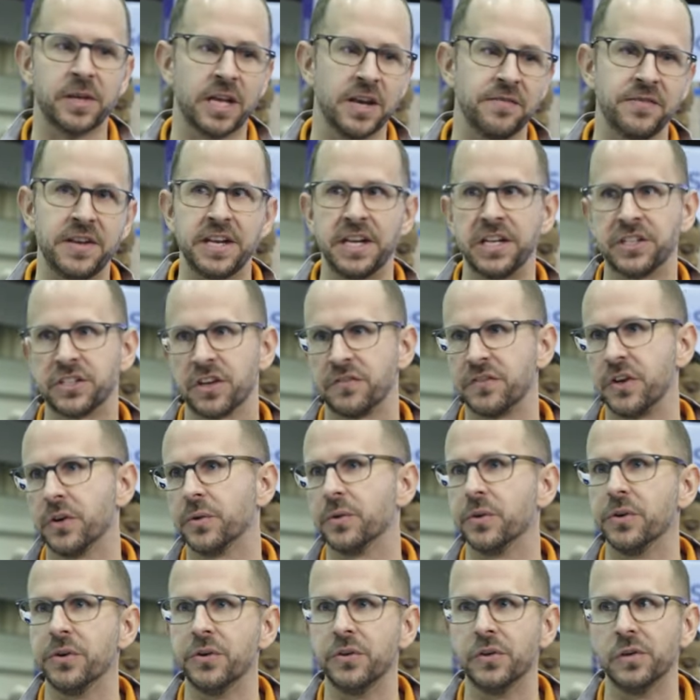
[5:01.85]
the convenience of
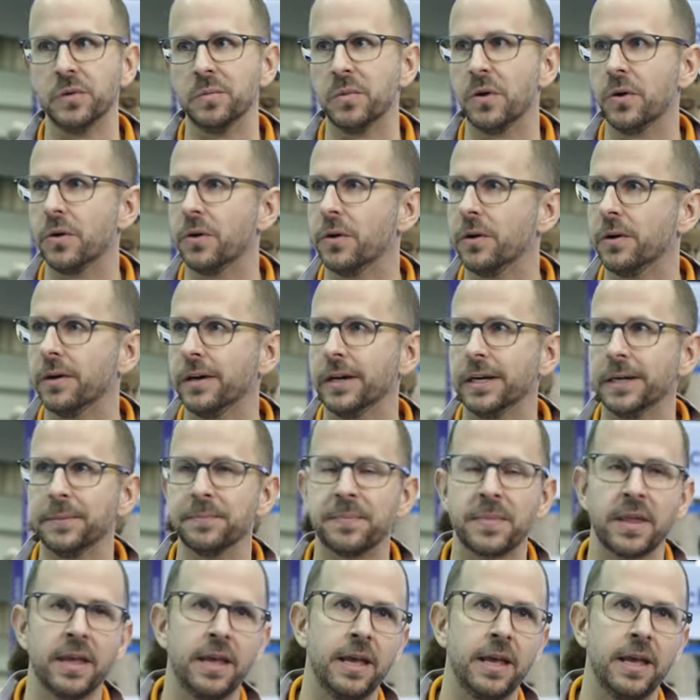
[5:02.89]
your room or